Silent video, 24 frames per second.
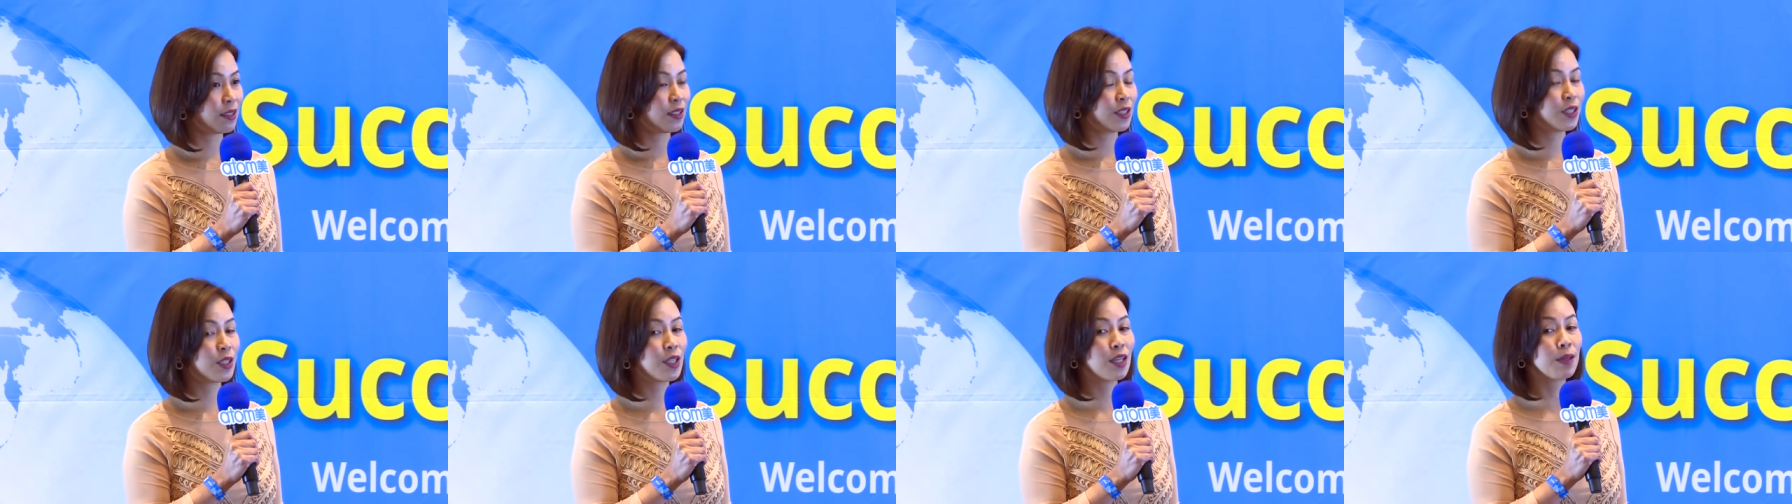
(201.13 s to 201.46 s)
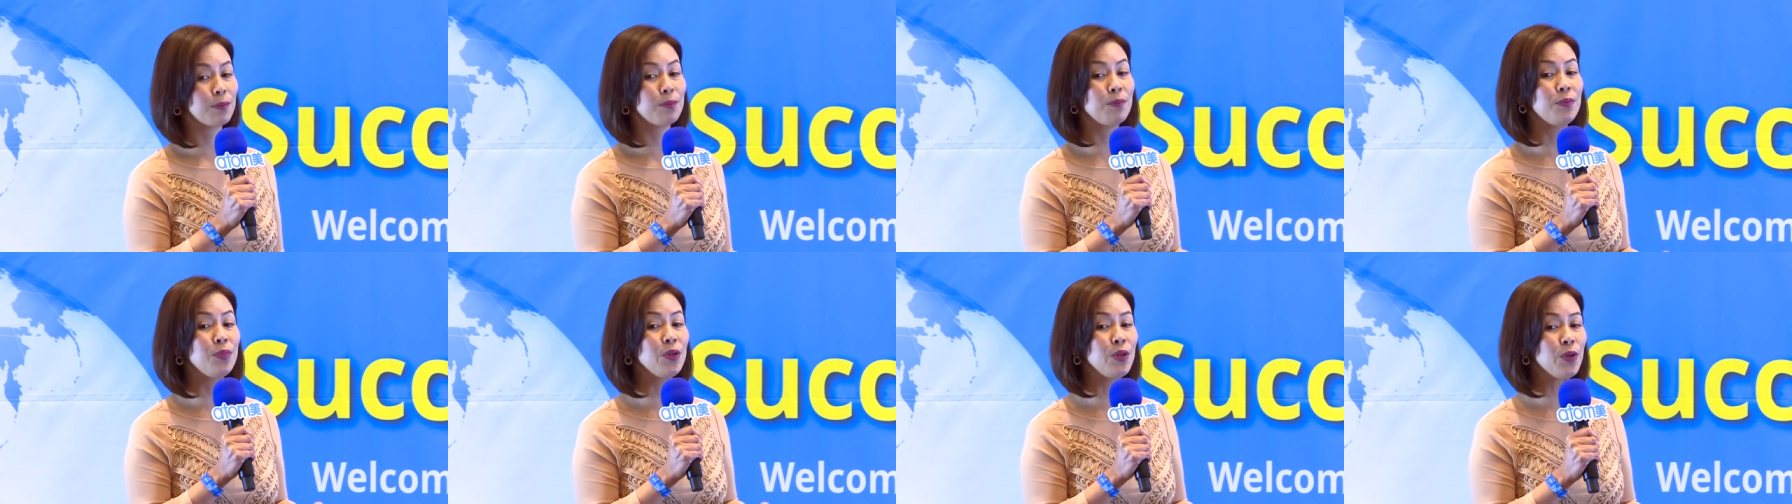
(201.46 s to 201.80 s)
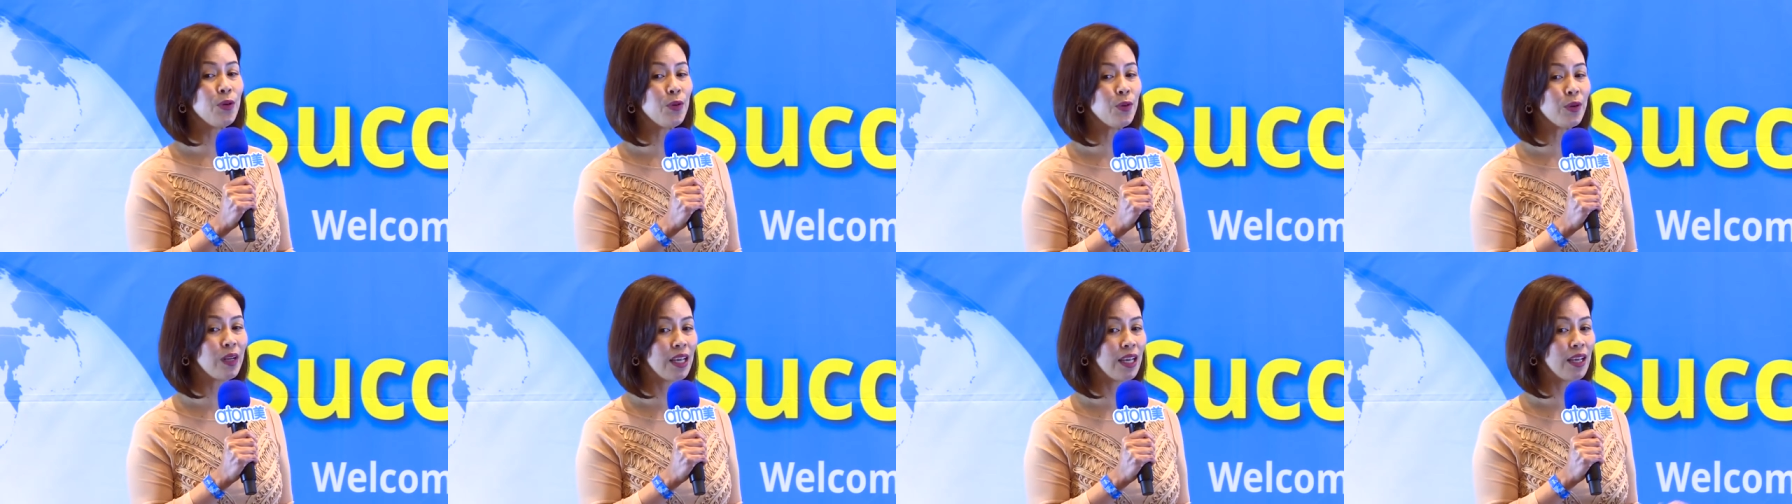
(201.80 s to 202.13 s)
the
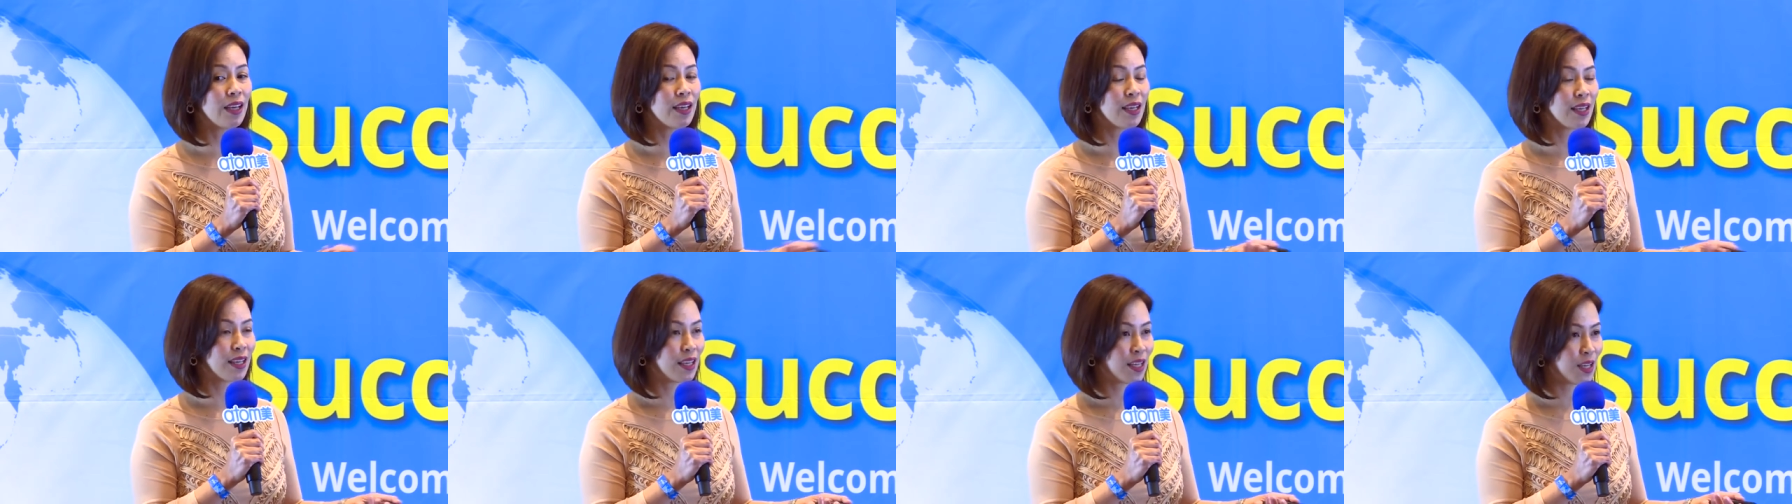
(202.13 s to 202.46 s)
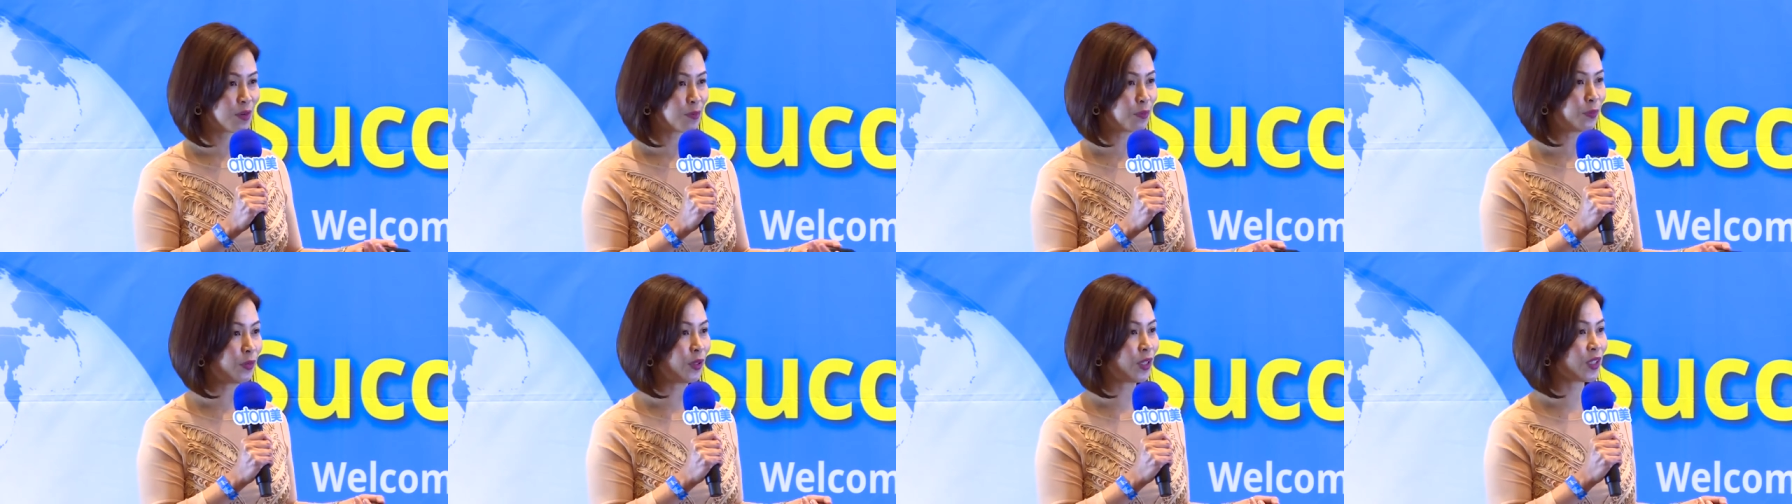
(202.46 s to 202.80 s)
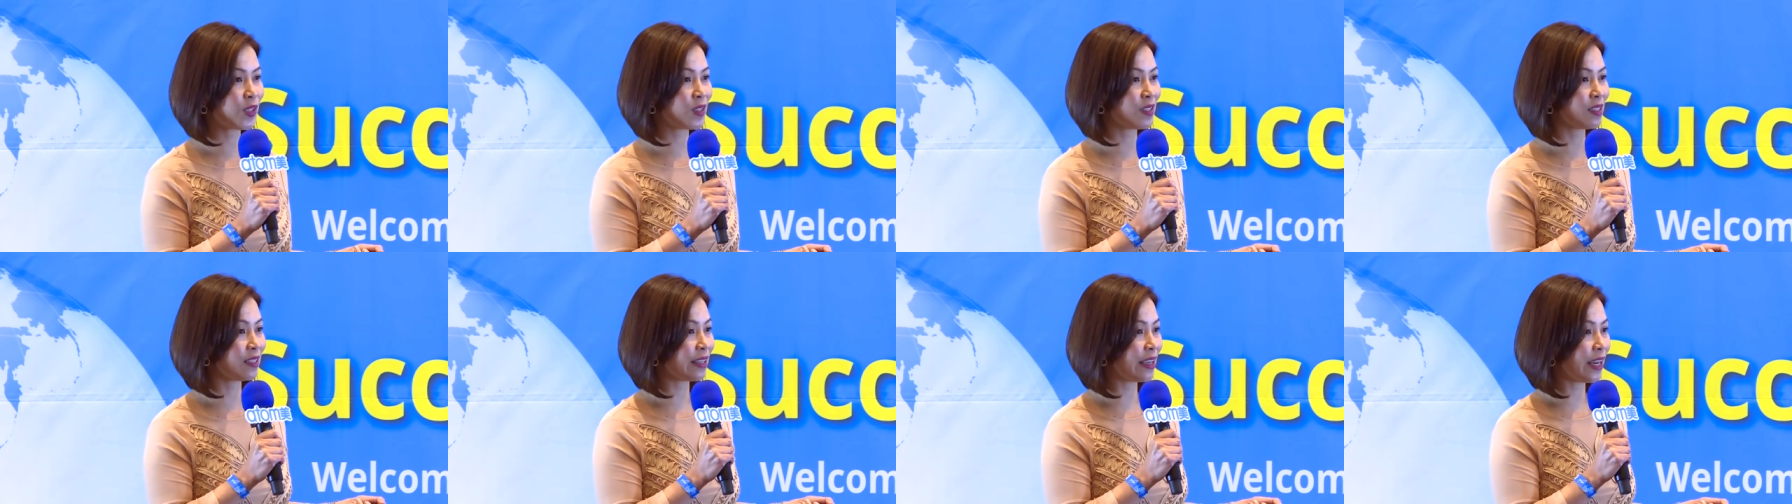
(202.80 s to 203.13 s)
beauty and
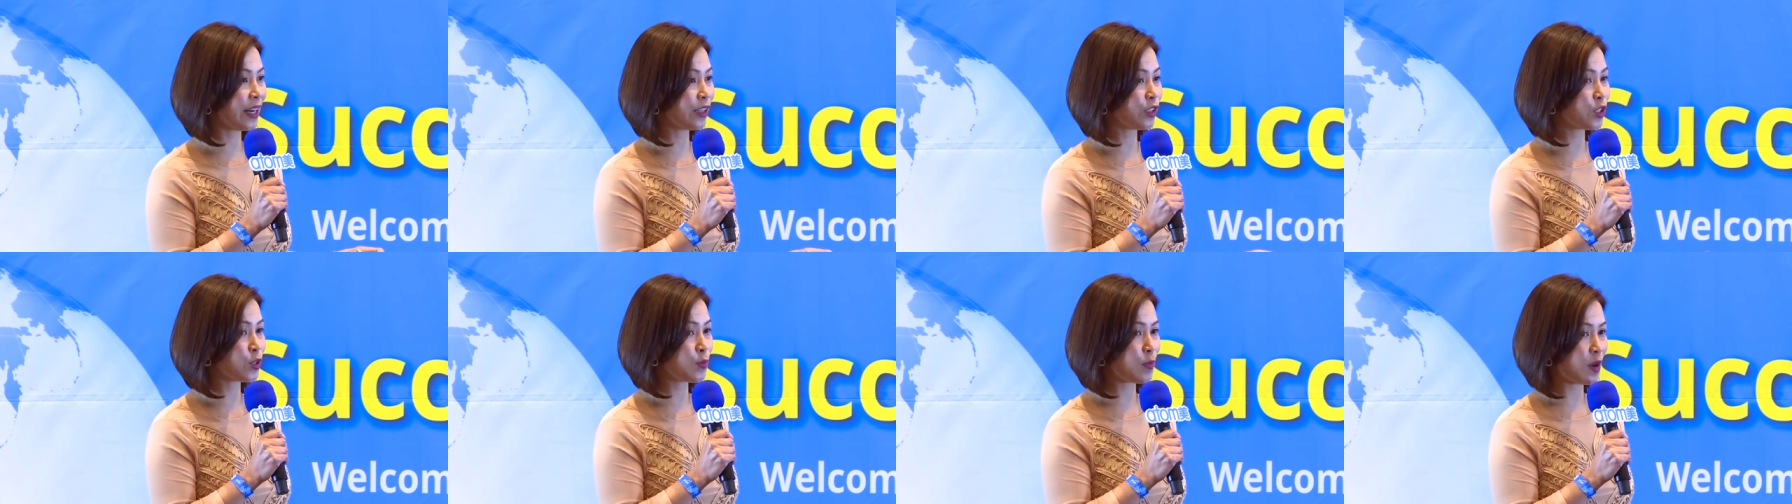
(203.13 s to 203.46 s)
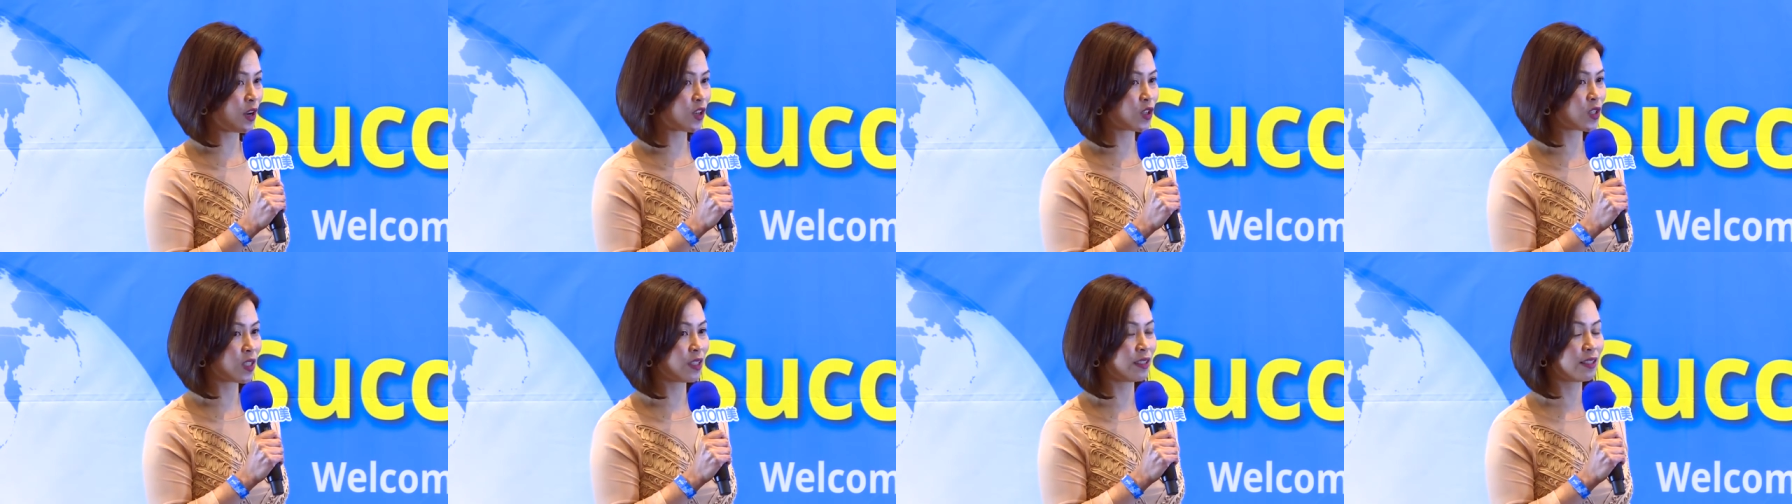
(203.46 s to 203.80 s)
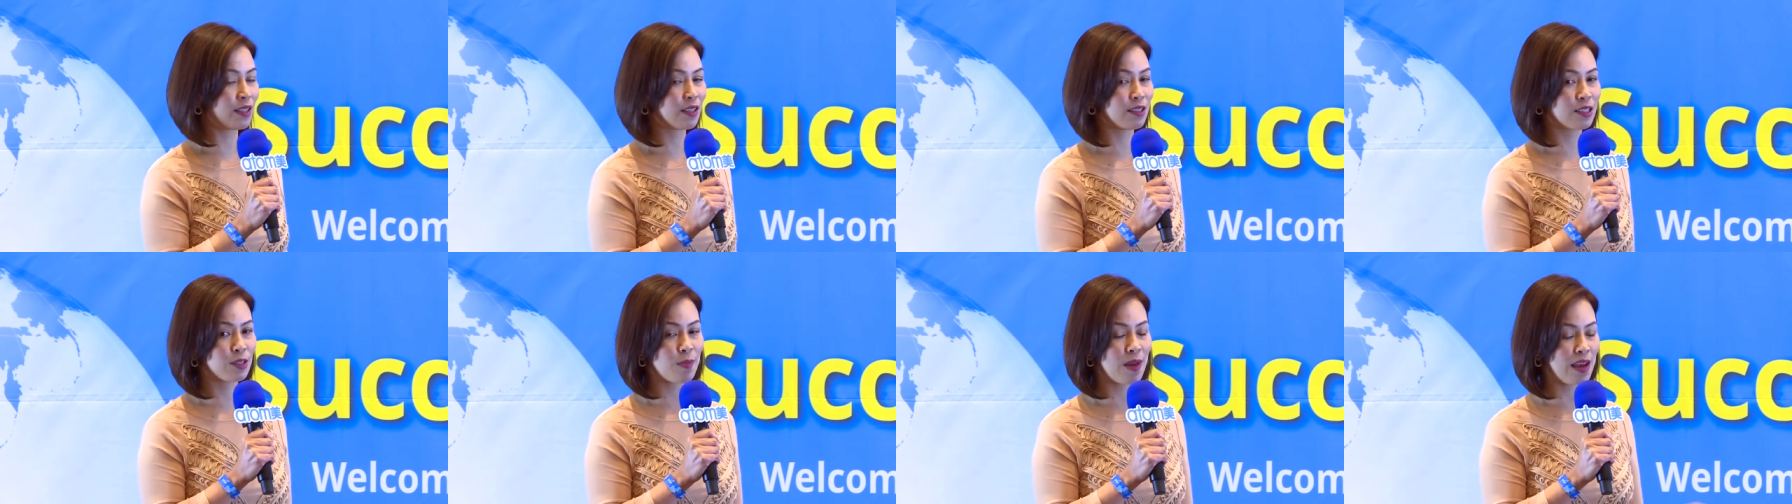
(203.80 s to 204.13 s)
personal care, especially
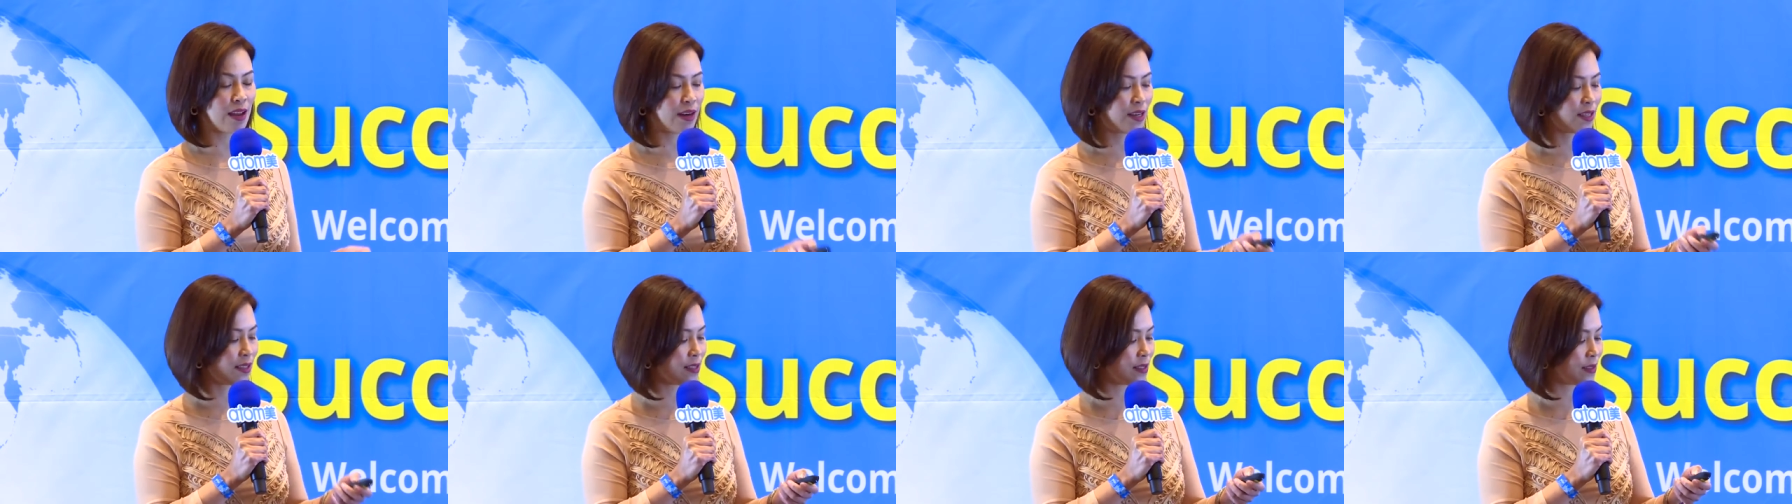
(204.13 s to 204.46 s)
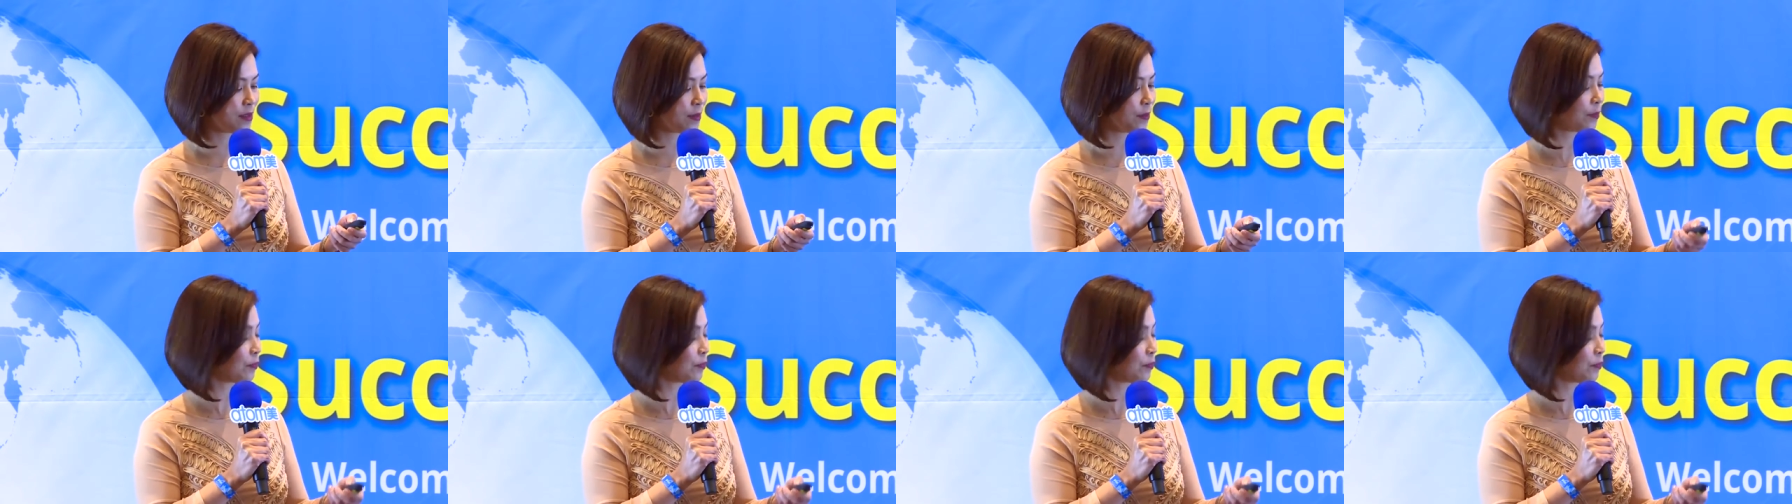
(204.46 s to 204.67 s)
cosmetics.